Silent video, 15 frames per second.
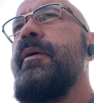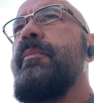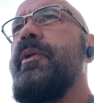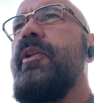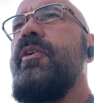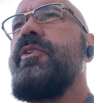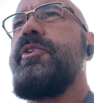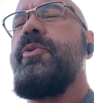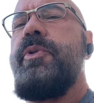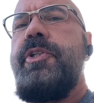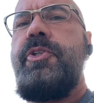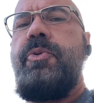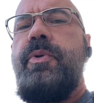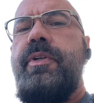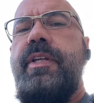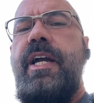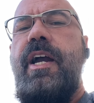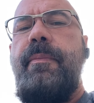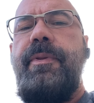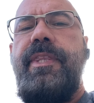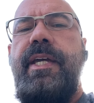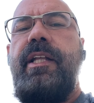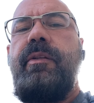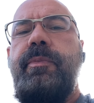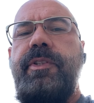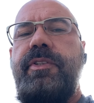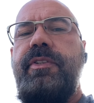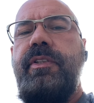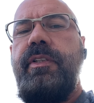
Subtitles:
But long story short, the hypothalamus,